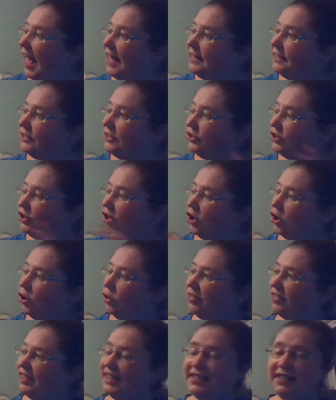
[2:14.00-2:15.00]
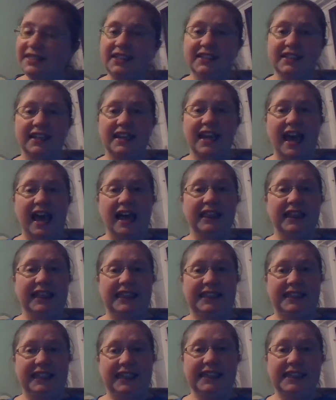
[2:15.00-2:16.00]
And so this is an
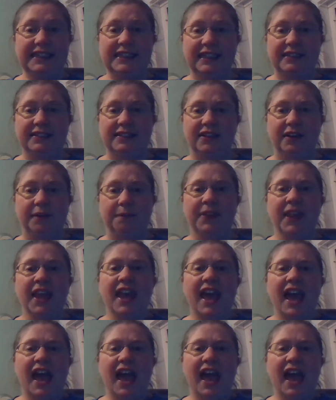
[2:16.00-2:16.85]
LED system,